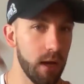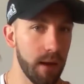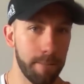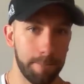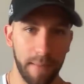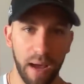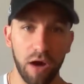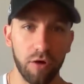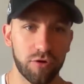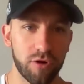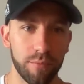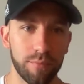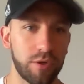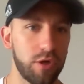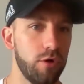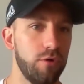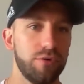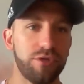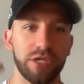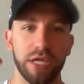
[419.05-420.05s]
Malcolm
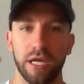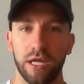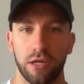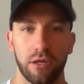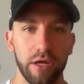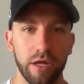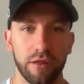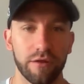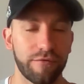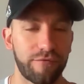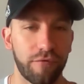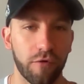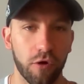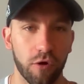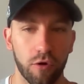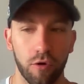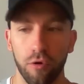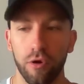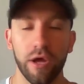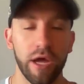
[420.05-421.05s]
Koonce, and Clelin
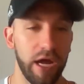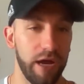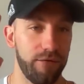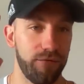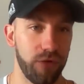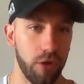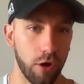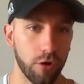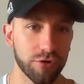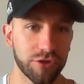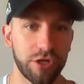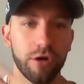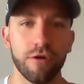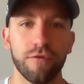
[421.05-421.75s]
Ferrell. If those are